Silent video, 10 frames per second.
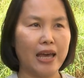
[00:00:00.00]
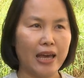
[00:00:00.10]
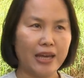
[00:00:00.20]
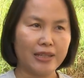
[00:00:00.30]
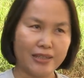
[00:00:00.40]

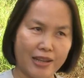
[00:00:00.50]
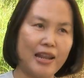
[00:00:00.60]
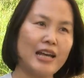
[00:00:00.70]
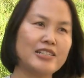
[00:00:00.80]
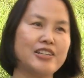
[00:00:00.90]
And
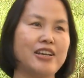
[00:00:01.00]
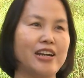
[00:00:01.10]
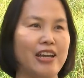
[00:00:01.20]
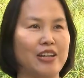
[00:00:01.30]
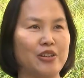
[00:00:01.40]
last year,
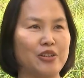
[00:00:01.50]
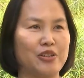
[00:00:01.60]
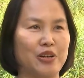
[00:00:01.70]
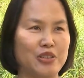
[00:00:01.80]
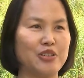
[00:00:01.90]
I
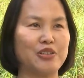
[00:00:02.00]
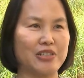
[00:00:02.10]
got to know